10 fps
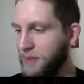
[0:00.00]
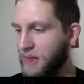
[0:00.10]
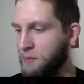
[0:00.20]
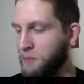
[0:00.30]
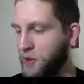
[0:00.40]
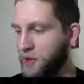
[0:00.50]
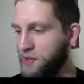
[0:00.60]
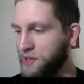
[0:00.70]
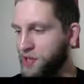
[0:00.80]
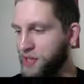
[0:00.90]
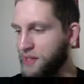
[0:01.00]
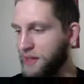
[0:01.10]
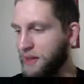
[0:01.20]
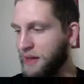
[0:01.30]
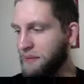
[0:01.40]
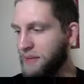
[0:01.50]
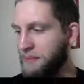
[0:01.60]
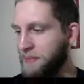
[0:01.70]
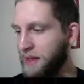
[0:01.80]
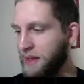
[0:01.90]
What are you suggesting? That it
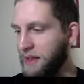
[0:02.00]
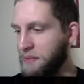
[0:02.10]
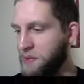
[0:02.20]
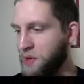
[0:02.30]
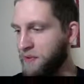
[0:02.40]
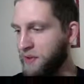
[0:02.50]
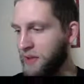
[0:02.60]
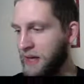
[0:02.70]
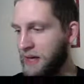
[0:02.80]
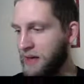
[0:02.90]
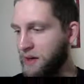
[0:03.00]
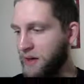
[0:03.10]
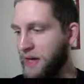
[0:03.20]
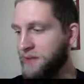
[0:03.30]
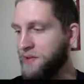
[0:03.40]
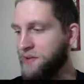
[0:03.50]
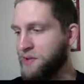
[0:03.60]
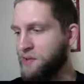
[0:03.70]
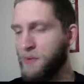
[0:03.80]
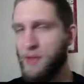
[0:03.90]
might be like the beautiful light our
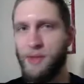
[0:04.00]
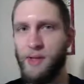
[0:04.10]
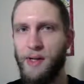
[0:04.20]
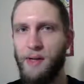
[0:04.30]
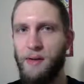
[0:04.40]
ancestors once saw?